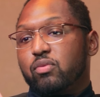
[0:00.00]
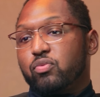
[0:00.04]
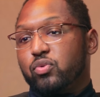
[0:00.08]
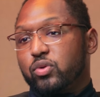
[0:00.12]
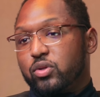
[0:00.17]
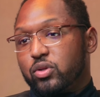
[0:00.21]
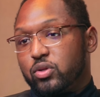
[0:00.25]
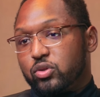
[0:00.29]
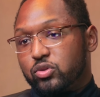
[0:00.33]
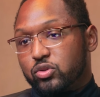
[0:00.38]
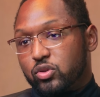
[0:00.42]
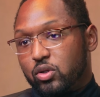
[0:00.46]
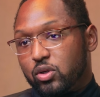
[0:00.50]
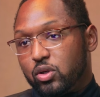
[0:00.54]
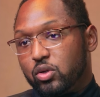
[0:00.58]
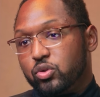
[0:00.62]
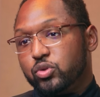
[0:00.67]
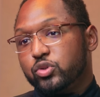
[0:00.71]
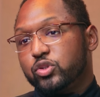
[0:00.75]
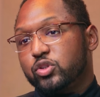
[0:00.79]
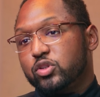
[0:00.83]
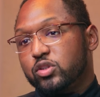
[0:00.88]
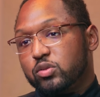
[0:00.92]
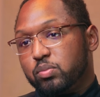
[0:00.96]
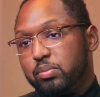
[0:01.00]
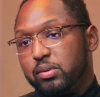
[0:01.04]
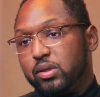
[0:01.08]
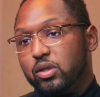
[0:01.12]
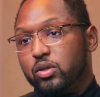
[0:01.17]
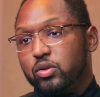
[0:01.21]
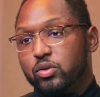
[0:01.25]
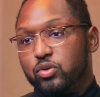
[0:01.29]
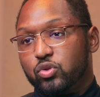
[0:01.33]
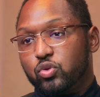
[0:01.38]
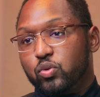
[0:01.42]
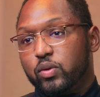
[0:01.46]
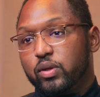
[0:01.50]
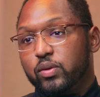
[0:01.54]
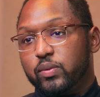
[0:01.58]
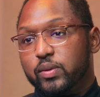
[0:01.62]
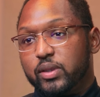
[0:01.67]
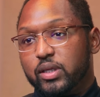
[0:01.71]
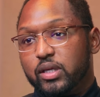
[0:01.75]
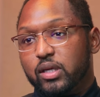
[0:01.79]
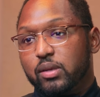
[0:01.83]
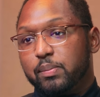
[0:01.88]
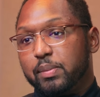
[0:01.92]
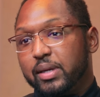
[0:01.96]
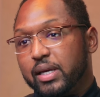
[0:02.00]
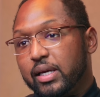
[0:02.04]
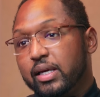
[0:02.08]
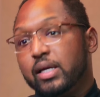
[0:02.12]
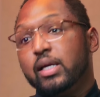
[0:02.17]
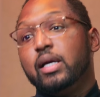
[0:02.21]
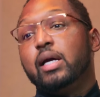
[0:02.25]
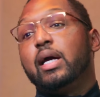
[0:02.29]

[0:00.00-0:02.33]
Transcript: for those closures below the 21 EMA